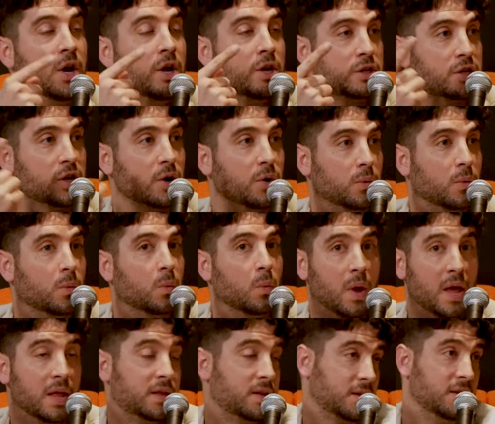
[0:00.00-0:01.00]
So
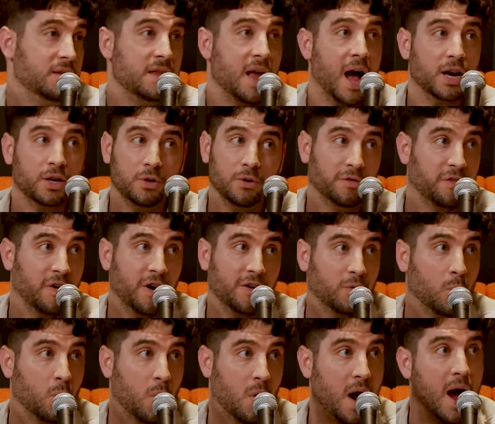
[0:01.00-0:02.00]
it's not too far
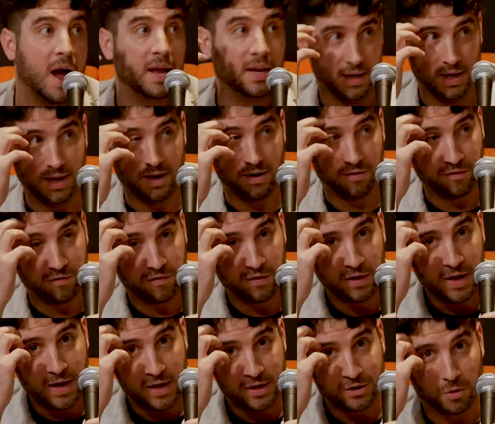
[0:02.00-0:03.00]
from where I live.
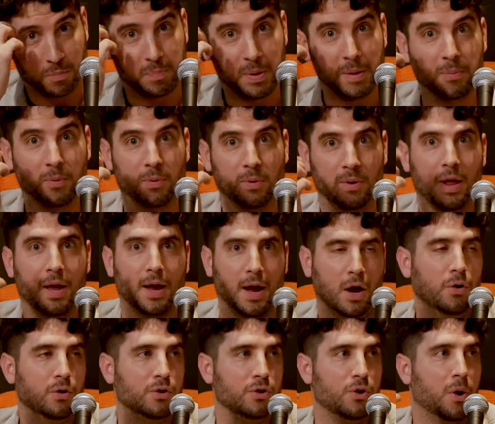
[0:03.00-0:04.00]
Mm. So people were like,
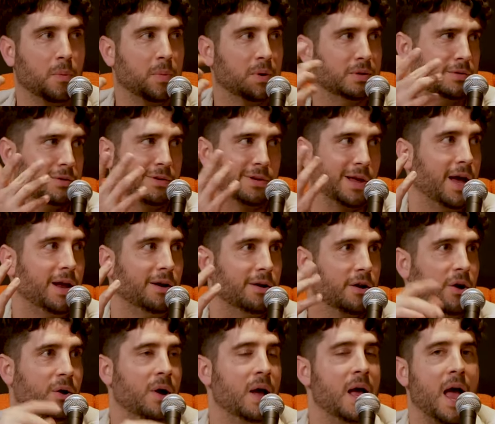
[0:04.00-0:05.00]
"Oh, do you know about this?" I was like, "I don't
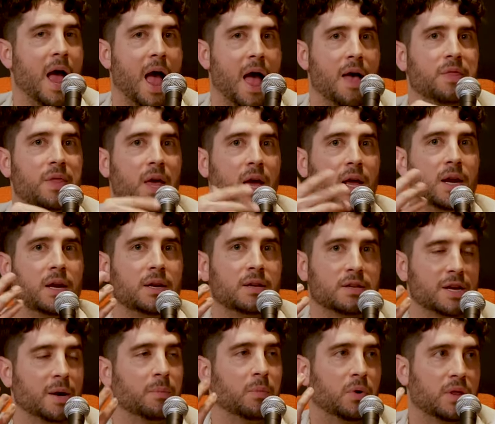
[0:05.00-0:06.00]
know." And then
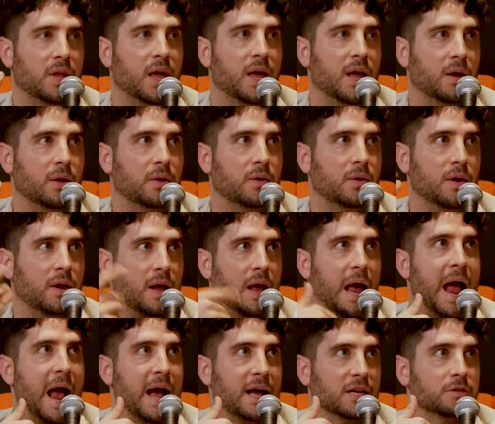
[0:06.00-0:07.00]
someone that
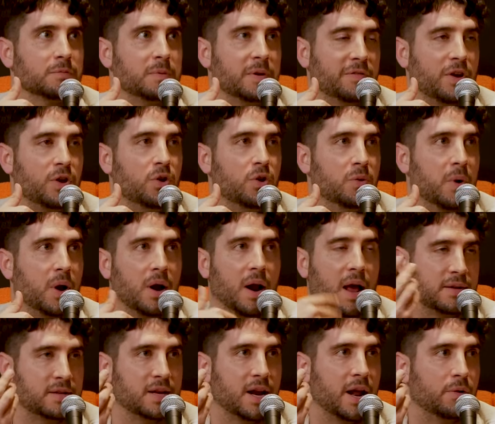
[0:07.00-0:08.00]
asked me if I knew about it.
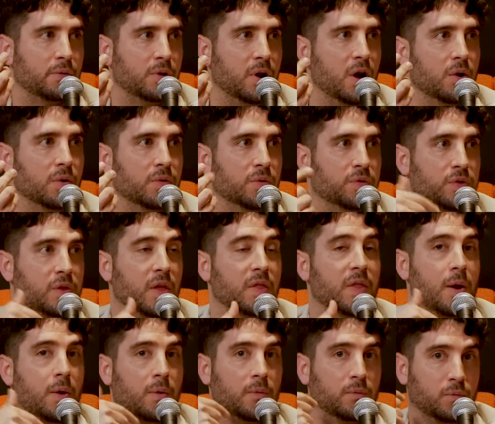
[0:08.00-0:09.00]
I said, "I don't know." Then
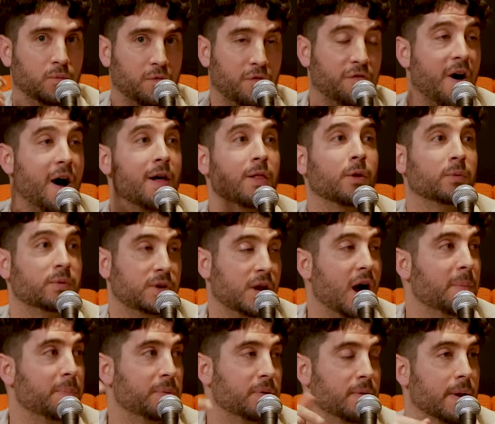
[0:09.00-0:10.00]
they followed
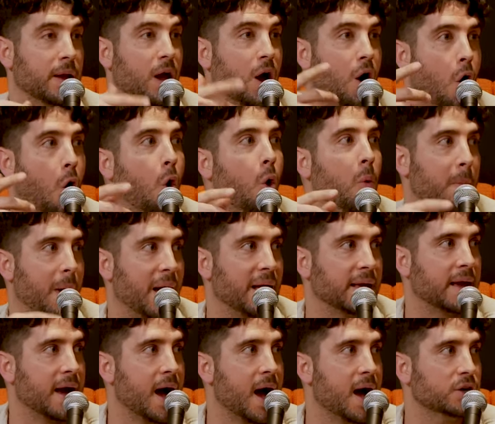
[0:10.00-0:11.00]
up. They're like, "Oh my
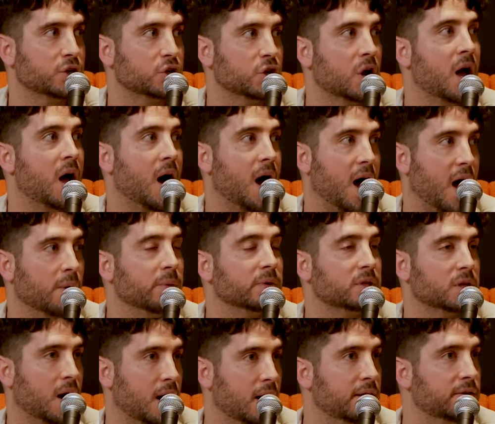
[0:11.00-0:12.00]
gosh, I went
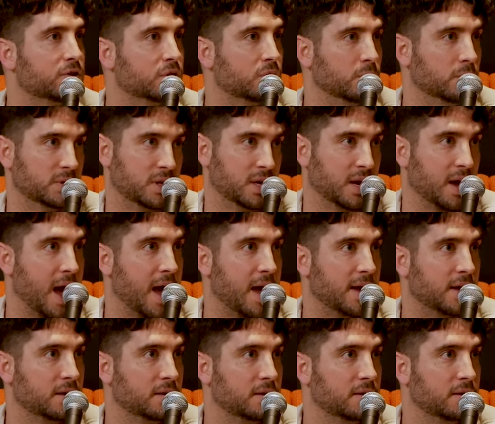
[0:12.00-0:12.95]
to high school with the guy."